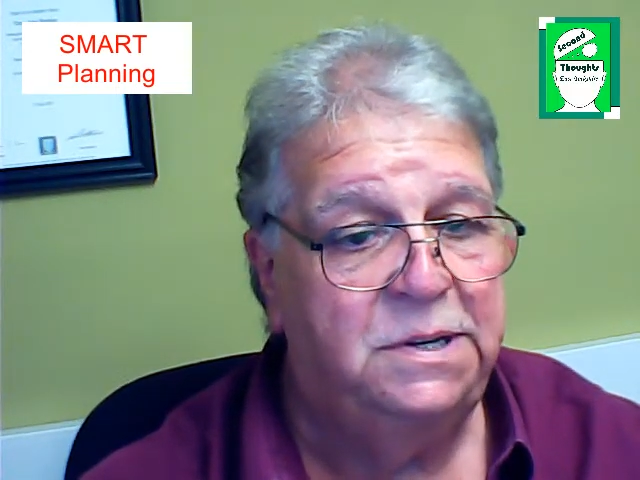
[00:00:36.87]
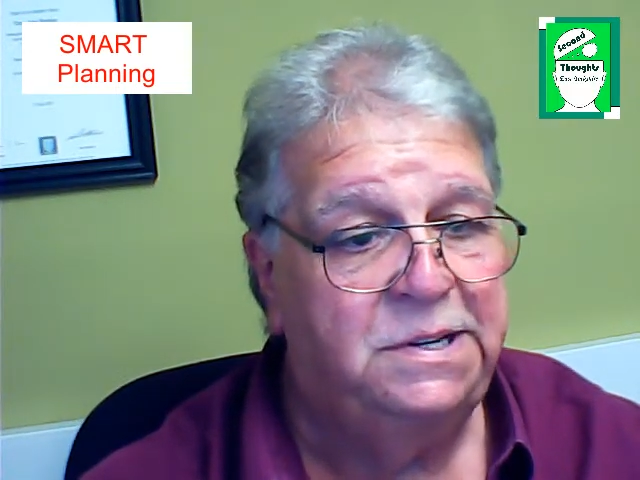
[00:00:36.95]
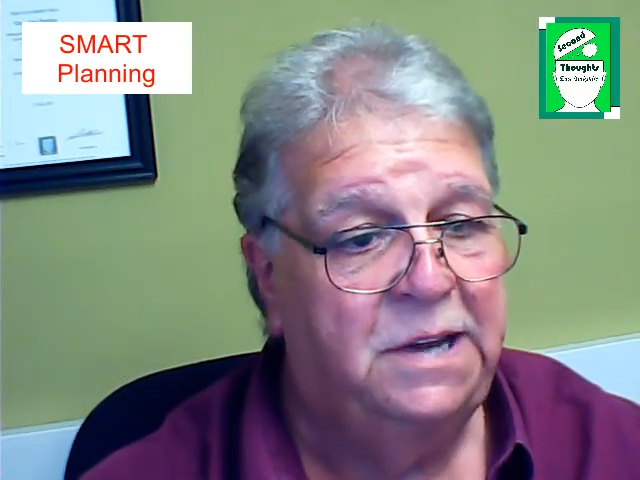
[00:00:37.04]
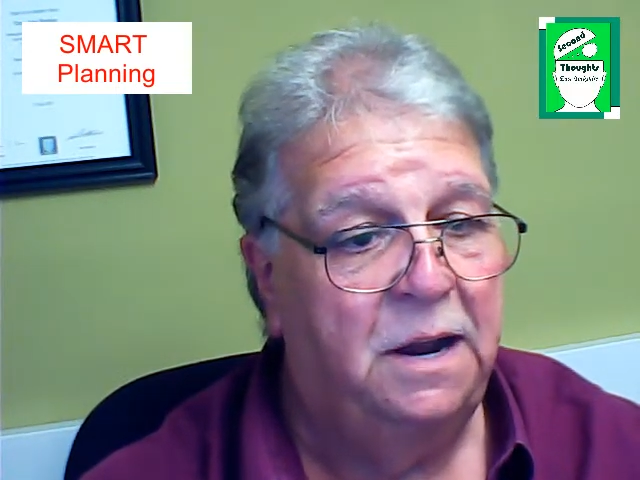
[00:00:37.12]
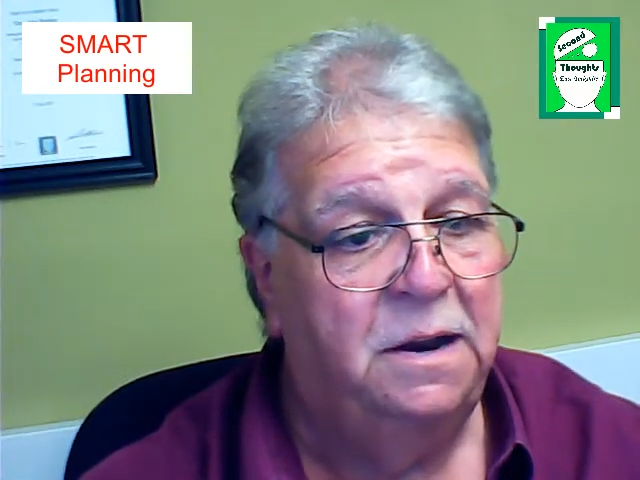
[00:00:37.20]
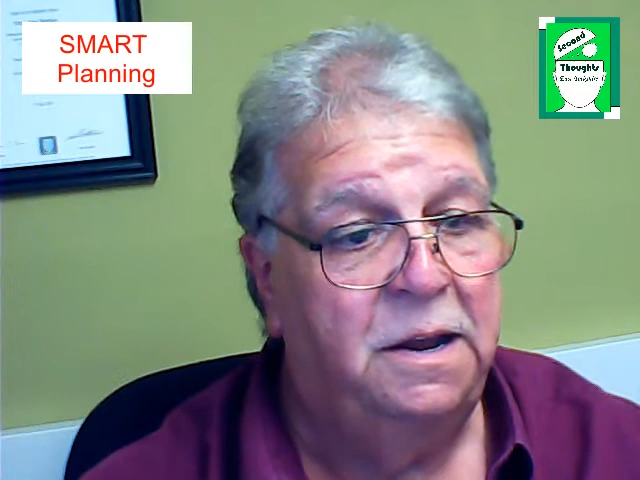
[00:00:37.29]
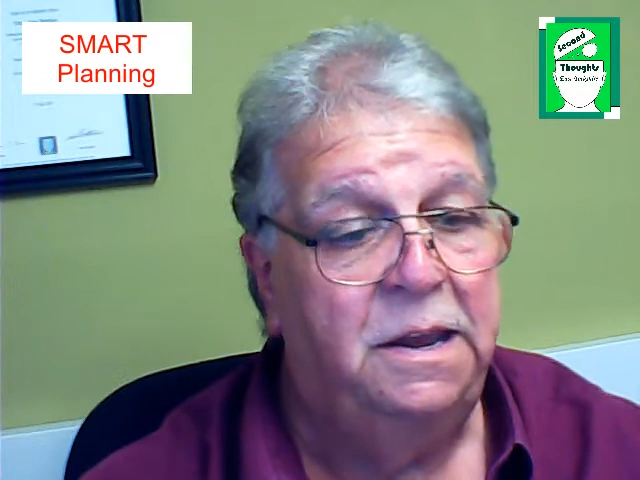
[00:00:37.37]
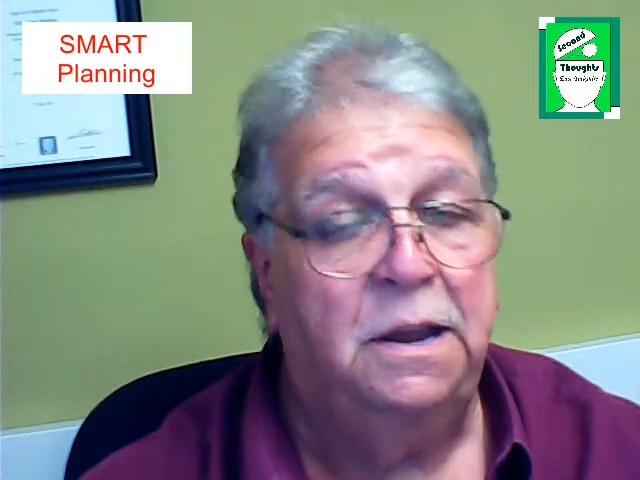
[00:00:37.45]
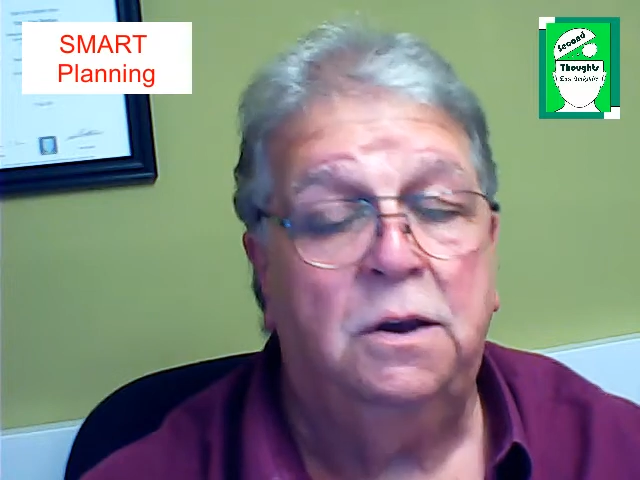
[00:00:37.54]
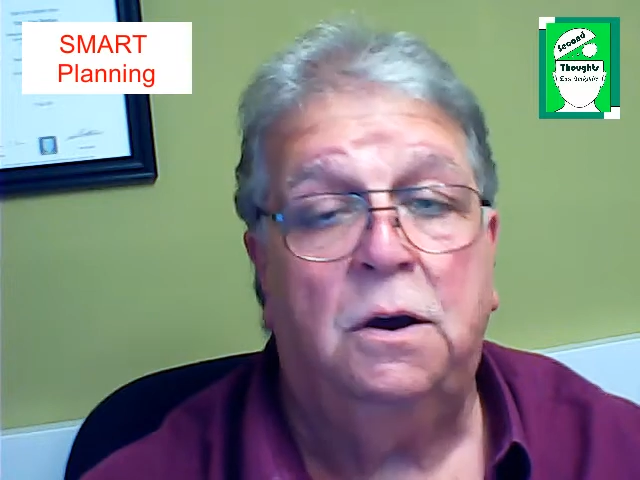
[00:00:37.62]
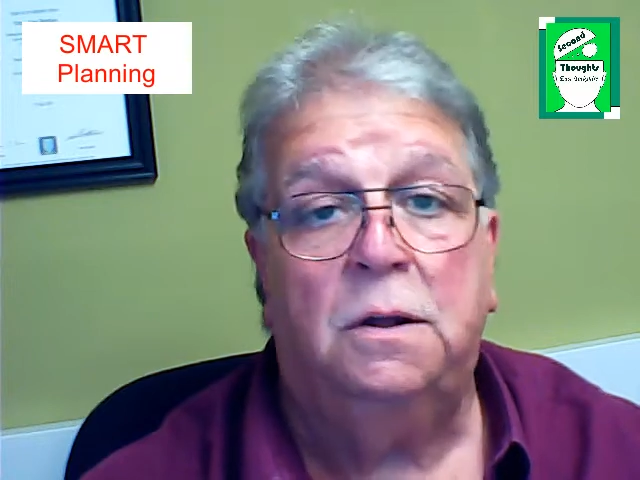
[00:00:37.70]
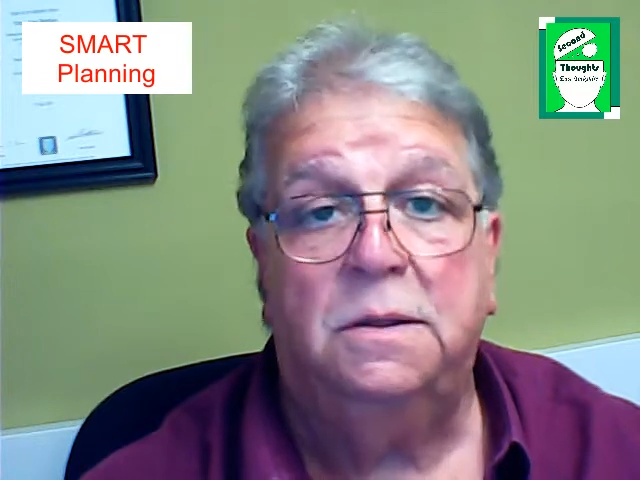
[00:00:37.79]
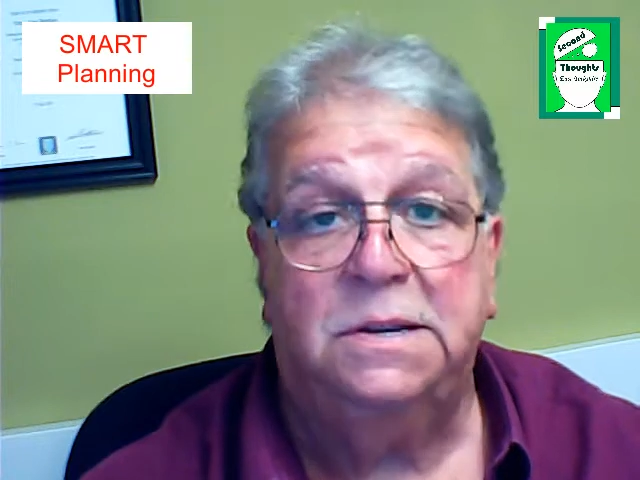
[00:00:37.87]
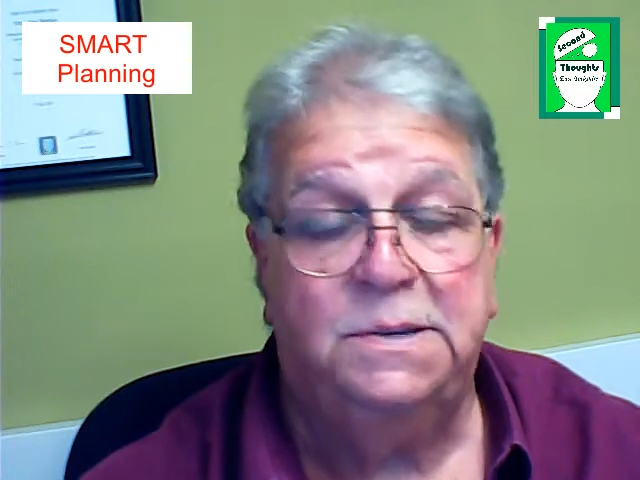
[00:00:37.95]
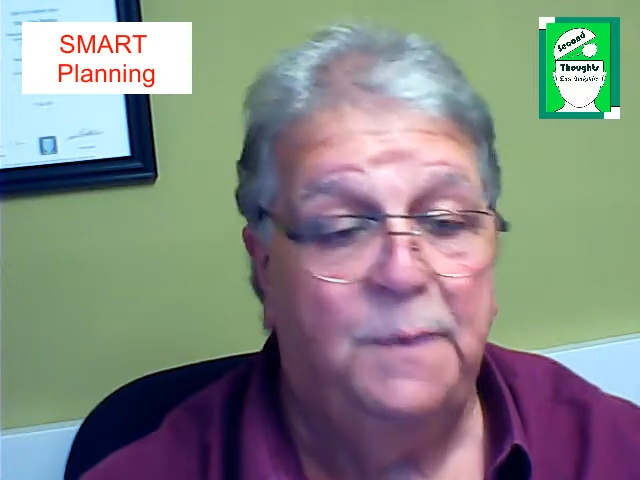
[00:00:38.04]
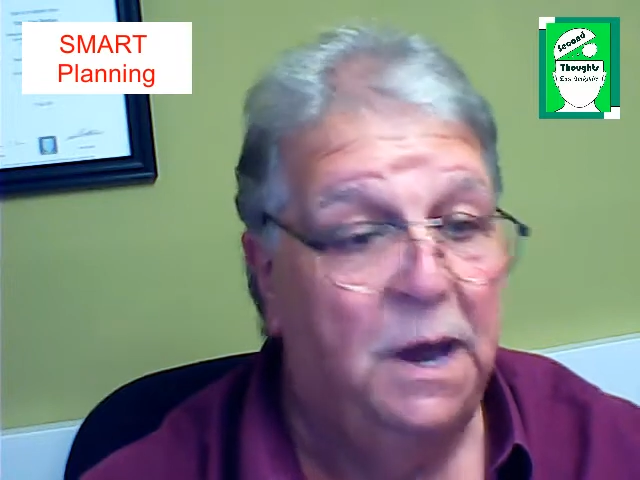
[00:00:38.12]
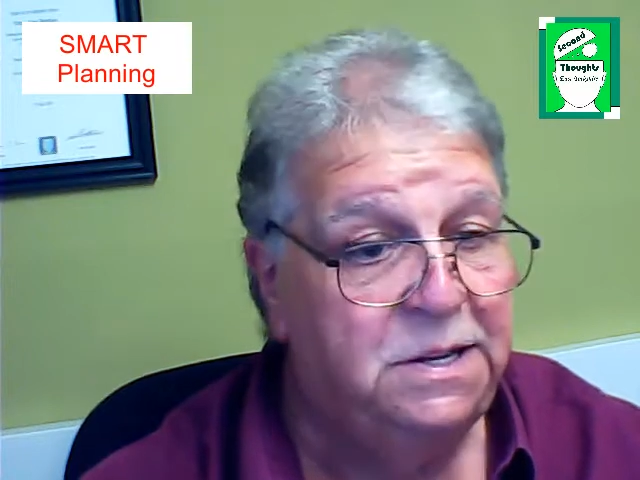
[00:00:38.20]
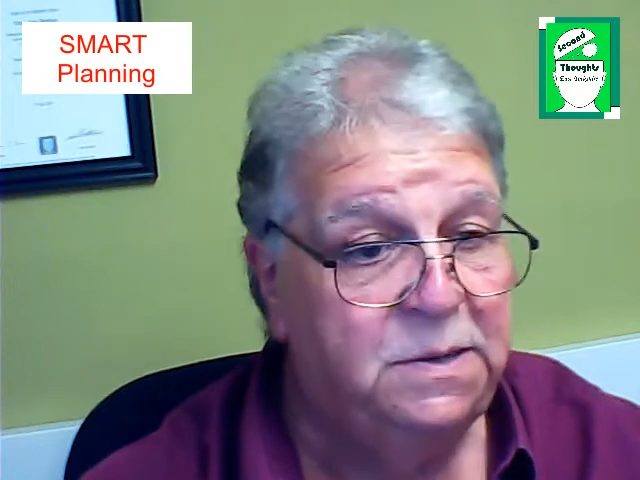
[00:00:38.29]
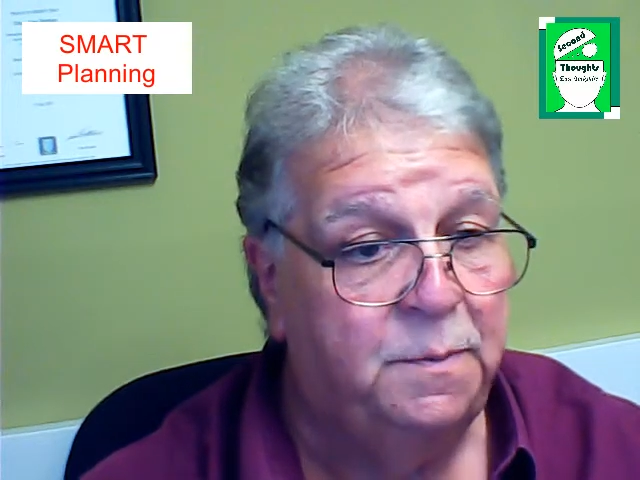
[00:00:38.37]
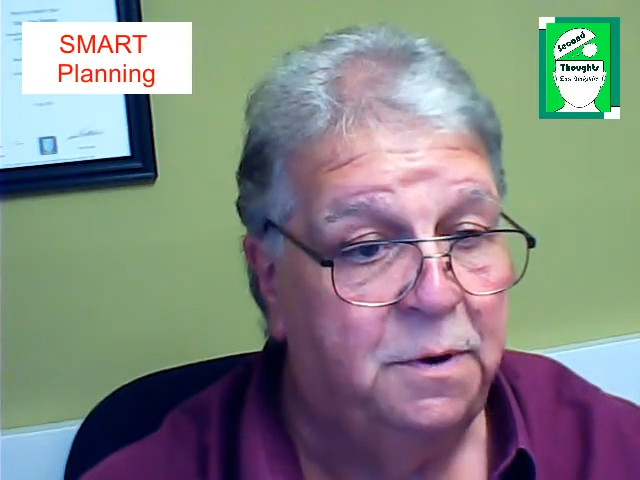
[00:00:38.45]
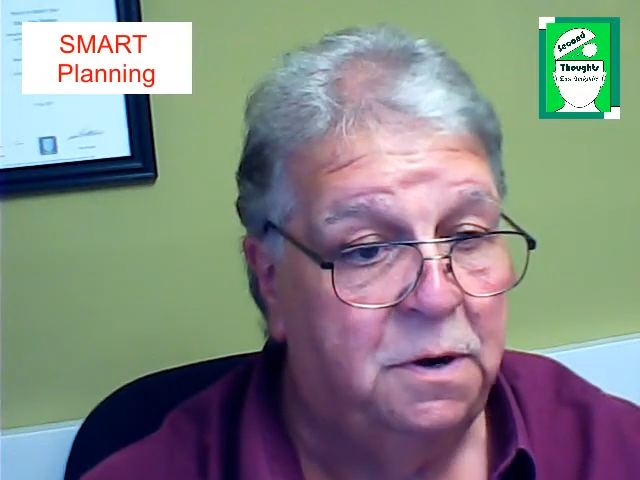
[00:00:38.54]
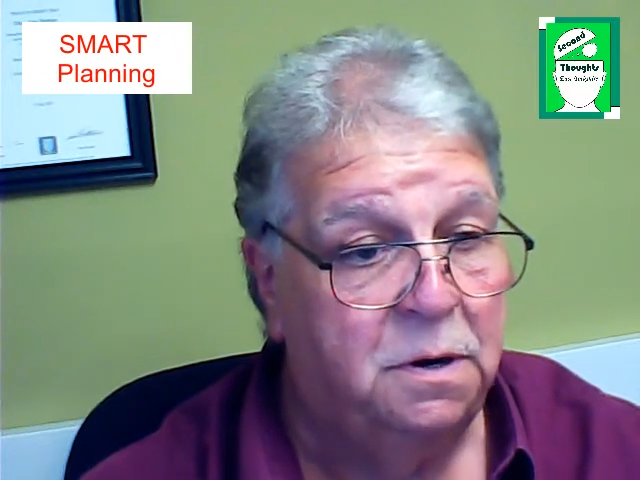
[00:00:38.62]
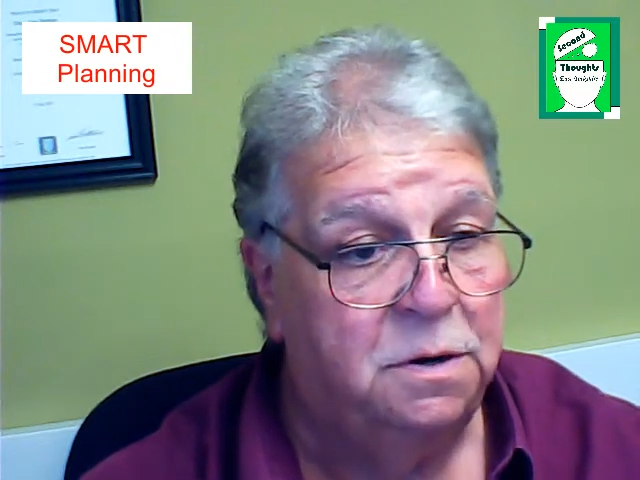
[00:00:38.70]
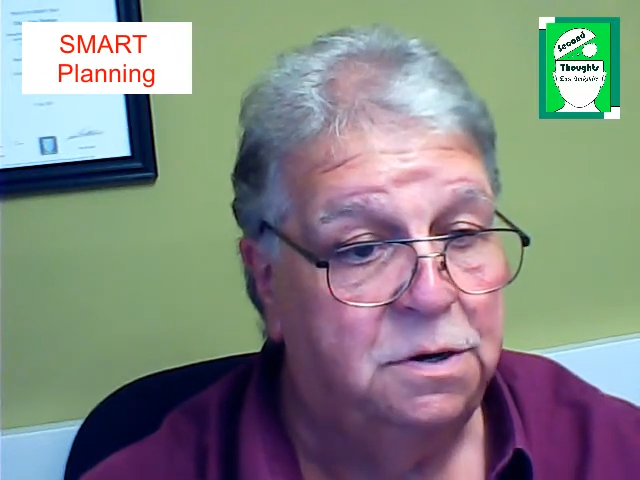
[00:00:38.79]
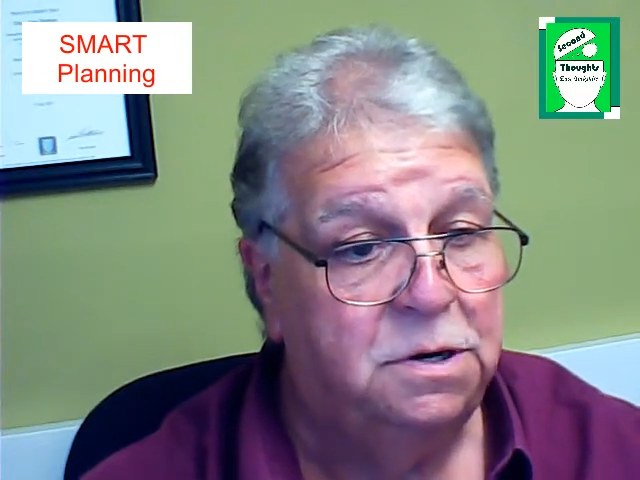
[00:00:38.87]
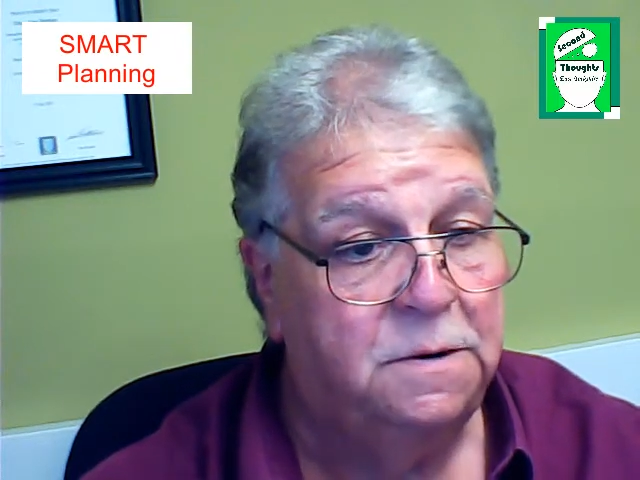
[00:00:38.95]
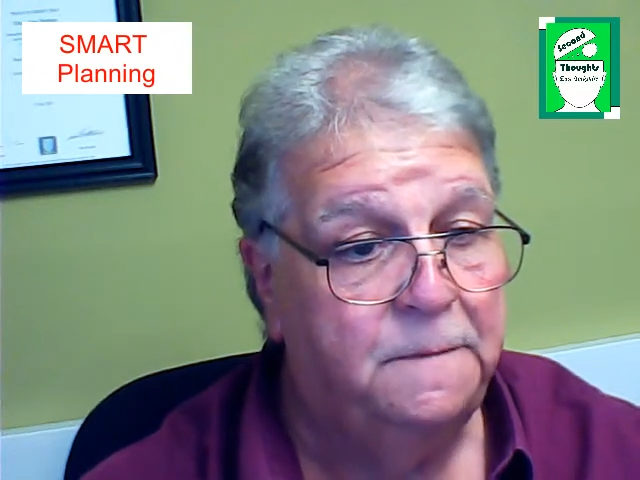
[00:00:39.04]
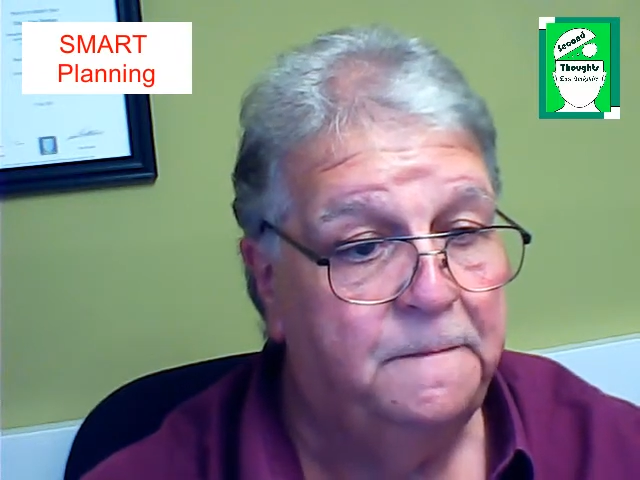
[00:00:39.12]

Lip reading: technique called the SMART approach.